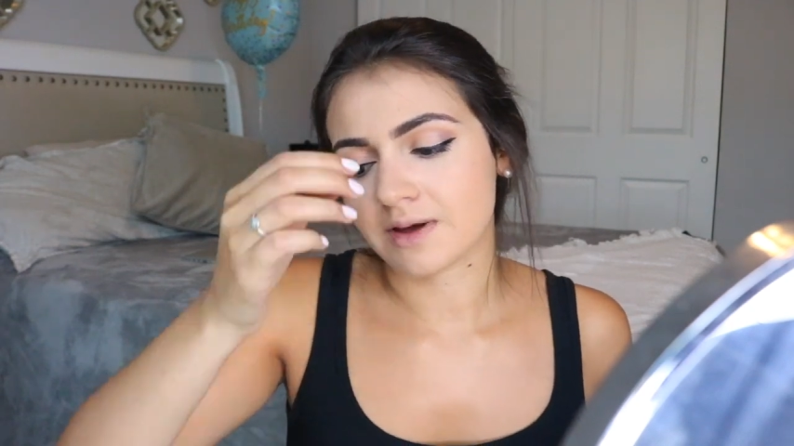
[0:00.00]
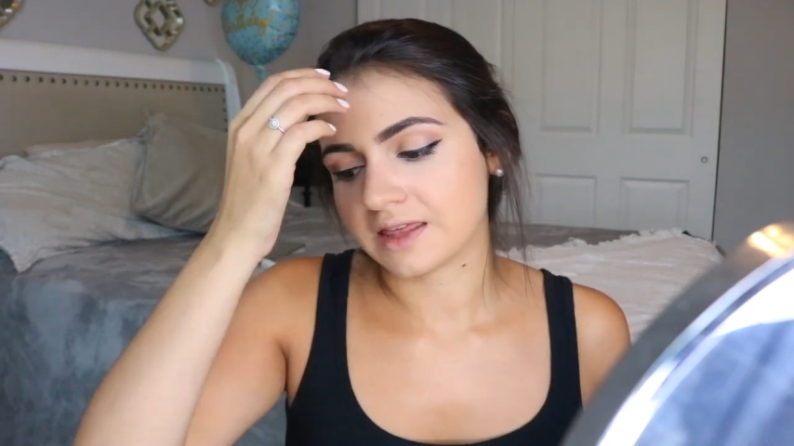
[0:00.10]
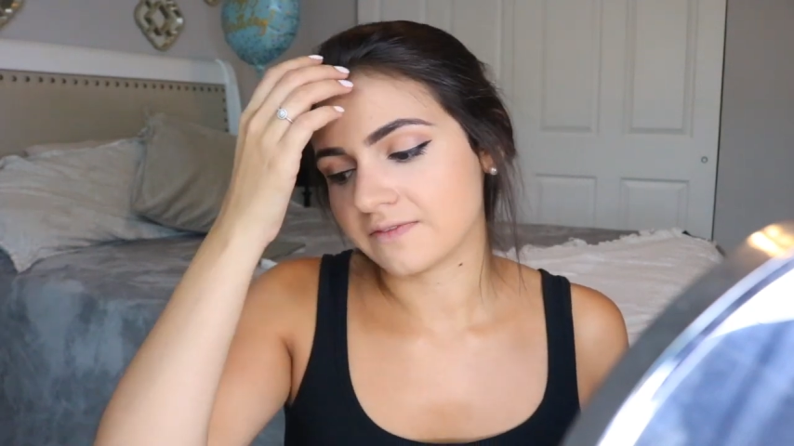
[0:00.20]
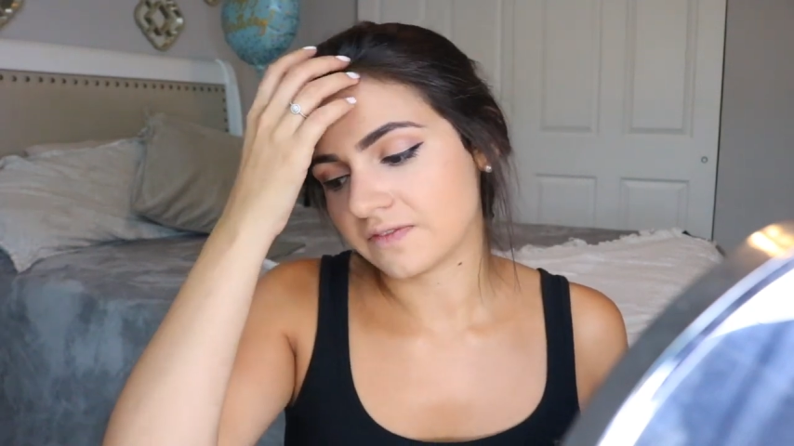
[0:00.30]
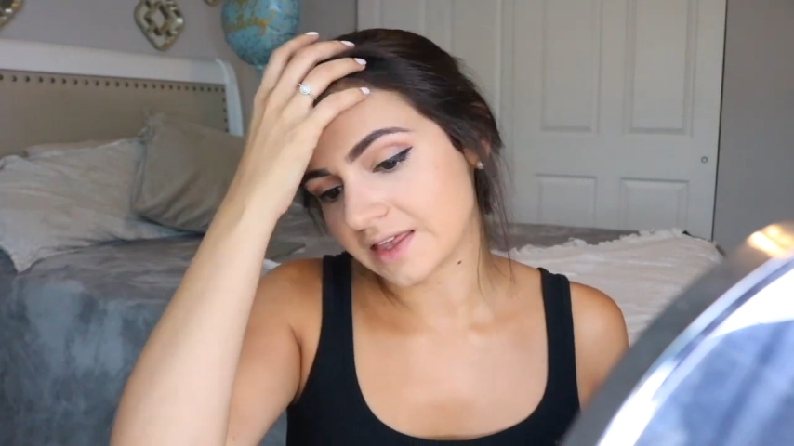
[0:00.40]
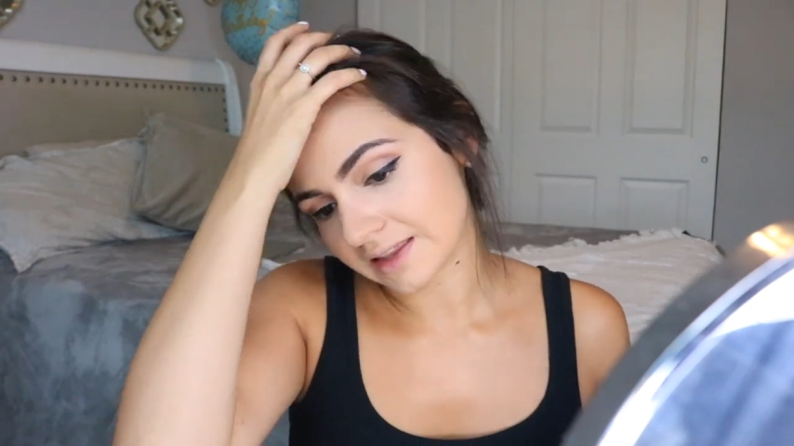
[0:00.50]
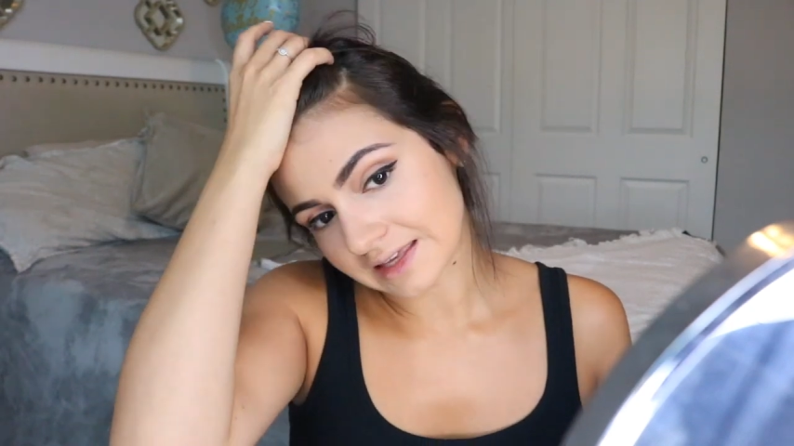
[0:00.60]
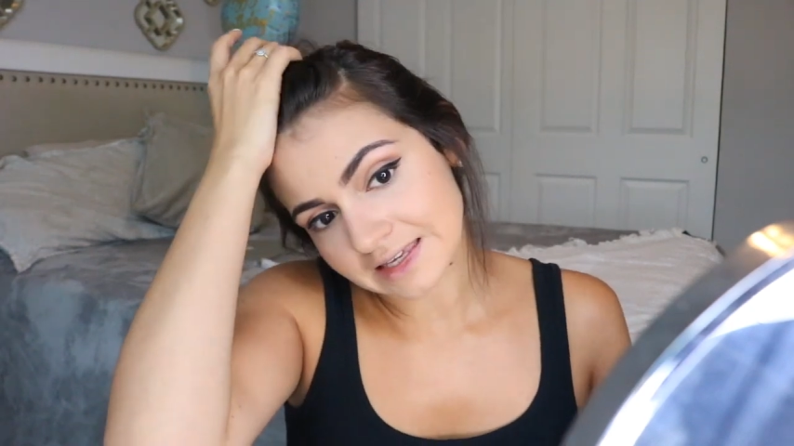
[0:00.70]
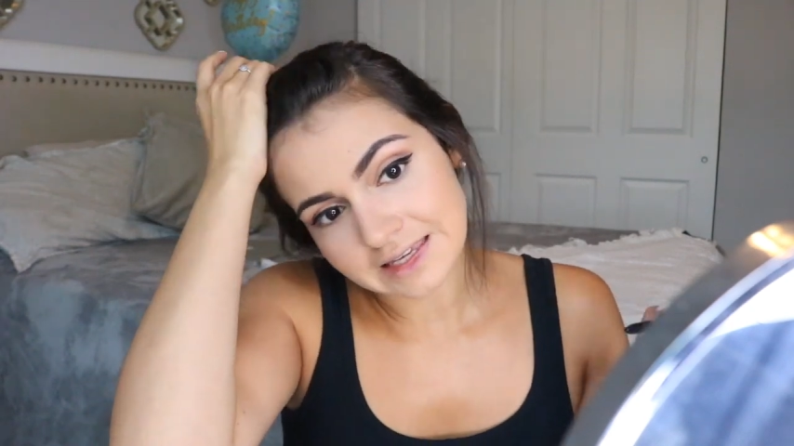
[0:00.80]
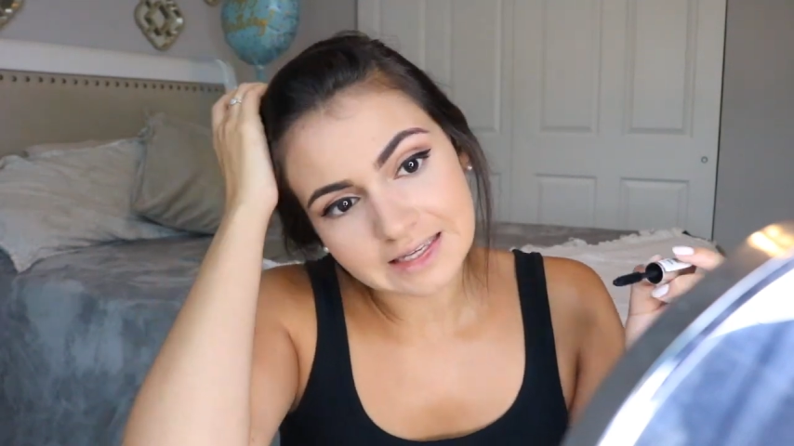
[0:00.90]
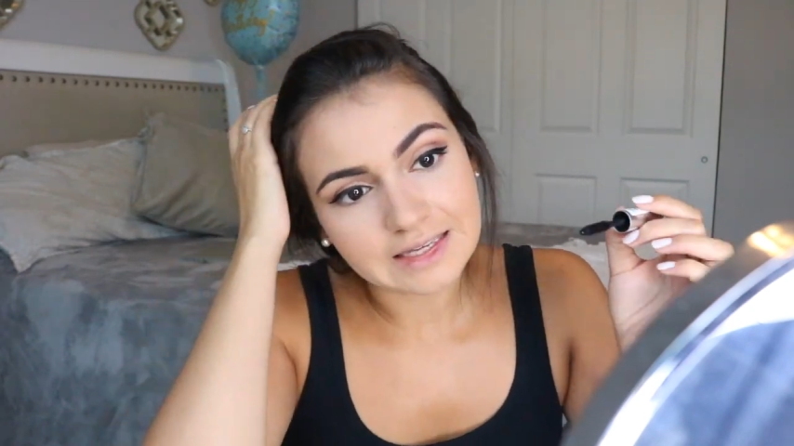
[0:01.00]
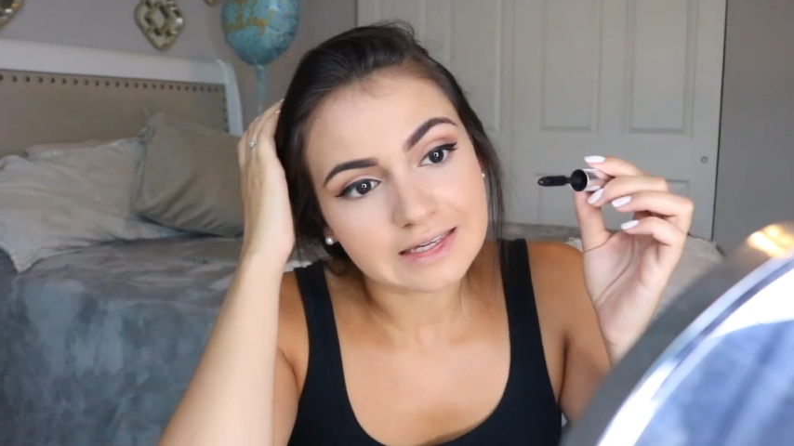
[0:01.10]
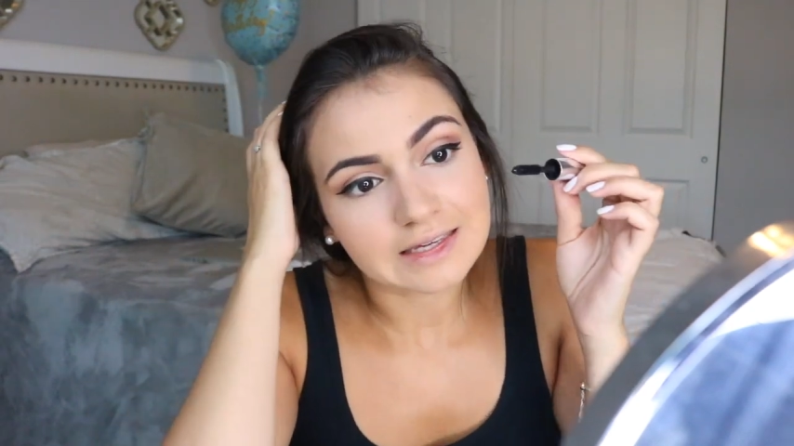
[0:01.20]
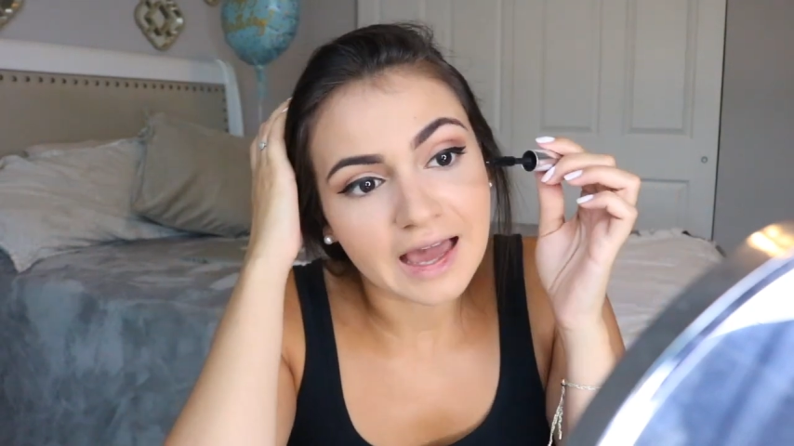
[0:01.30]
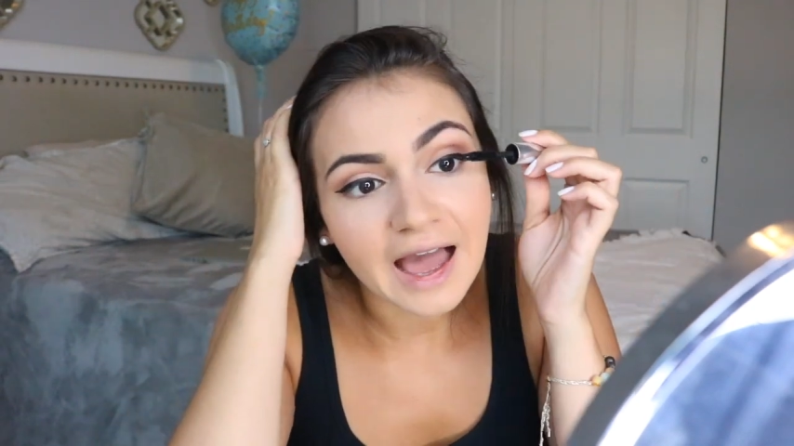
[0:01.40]
I feel like
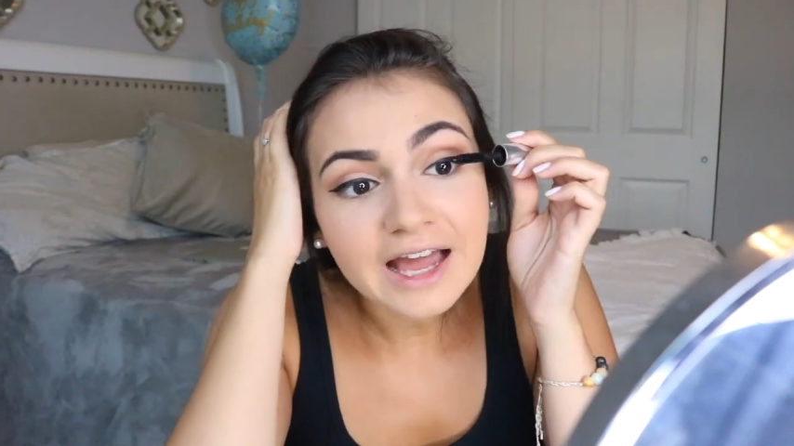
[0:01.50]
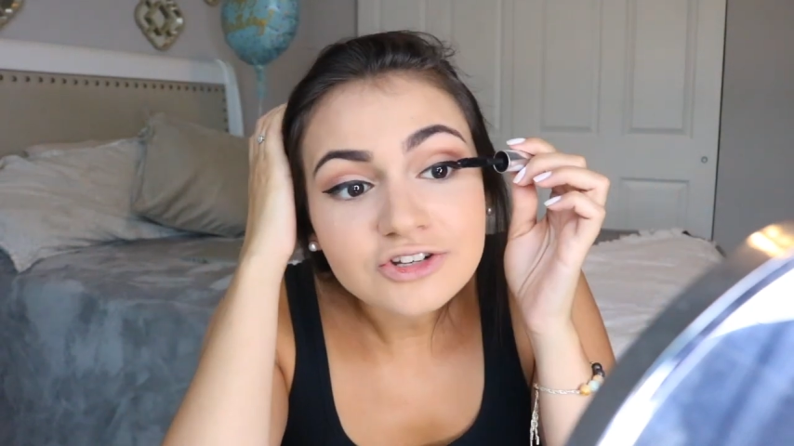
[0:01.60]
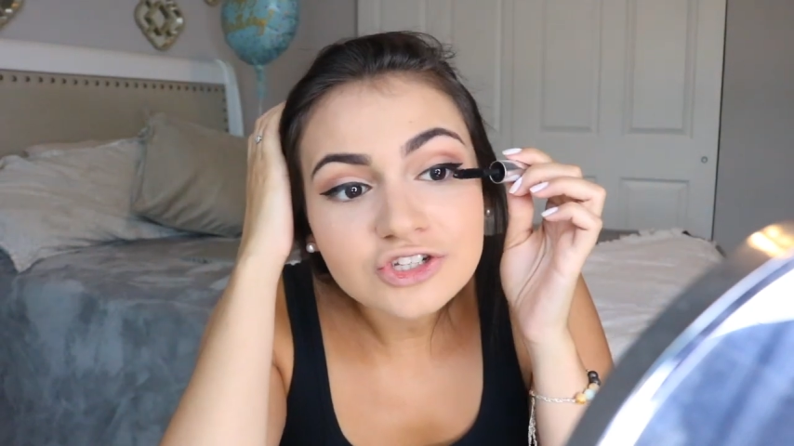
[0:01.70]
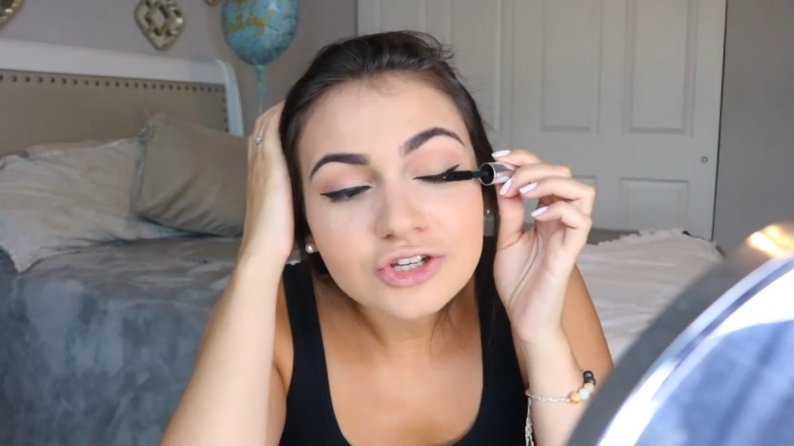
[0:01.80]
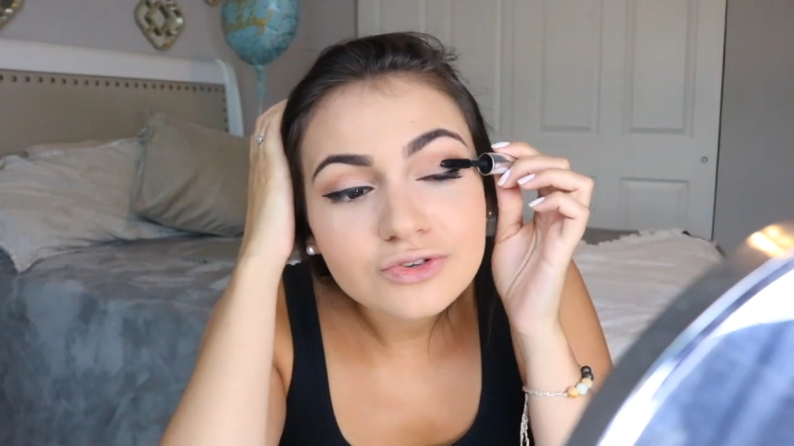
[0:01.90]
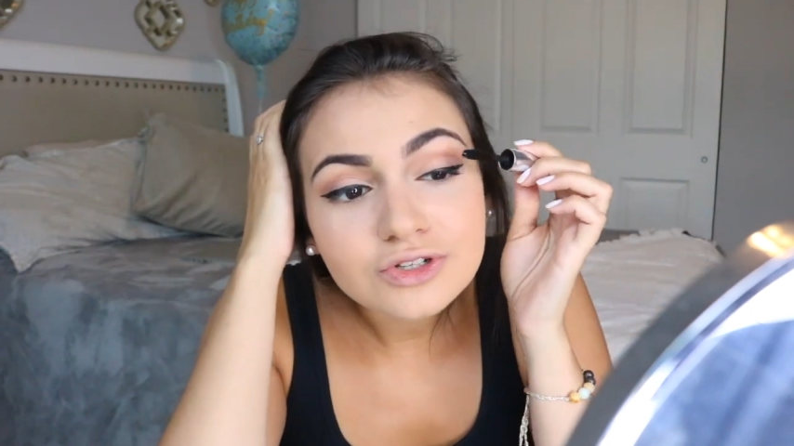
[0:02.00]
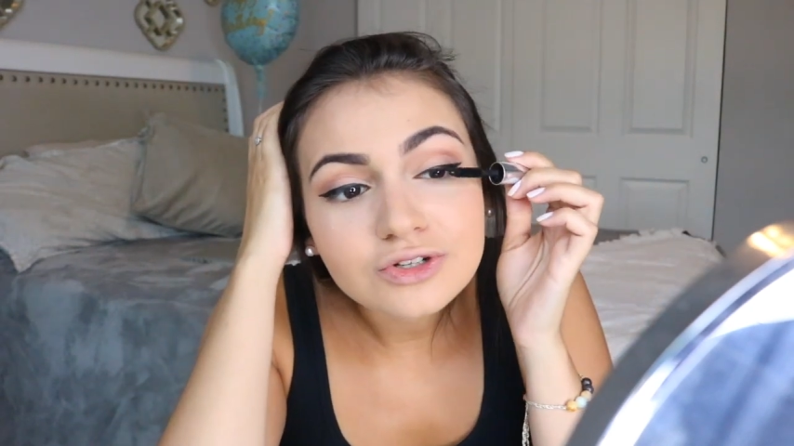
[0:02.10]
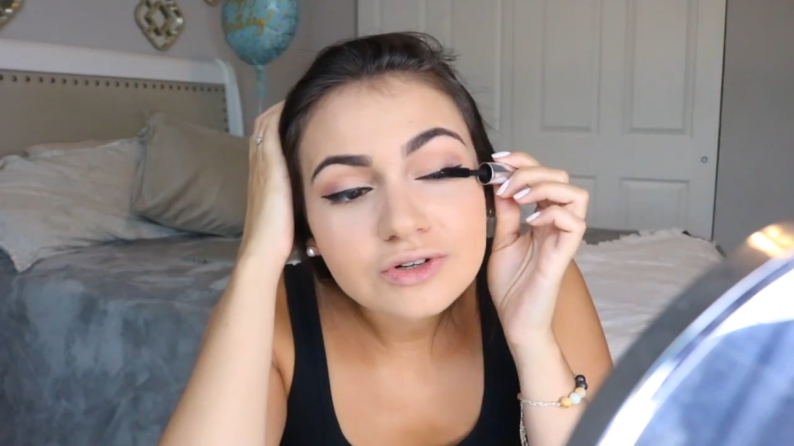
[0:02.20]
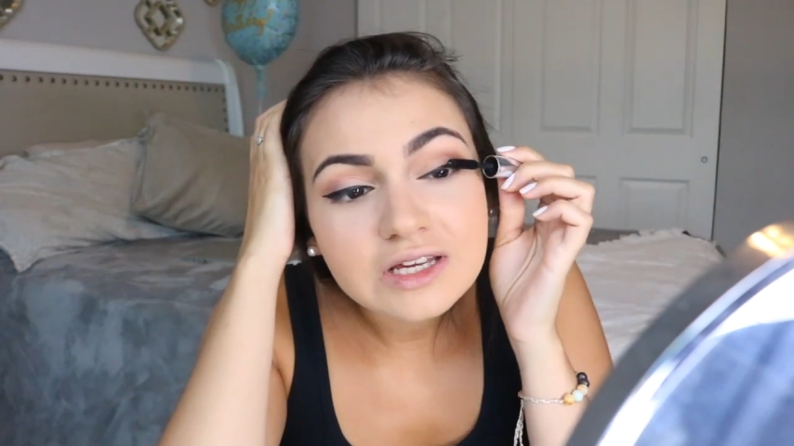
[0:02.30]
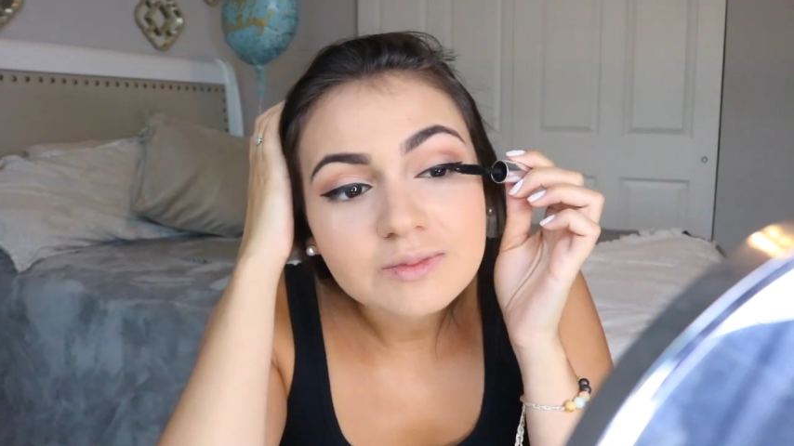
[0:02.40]
he had to, you know what I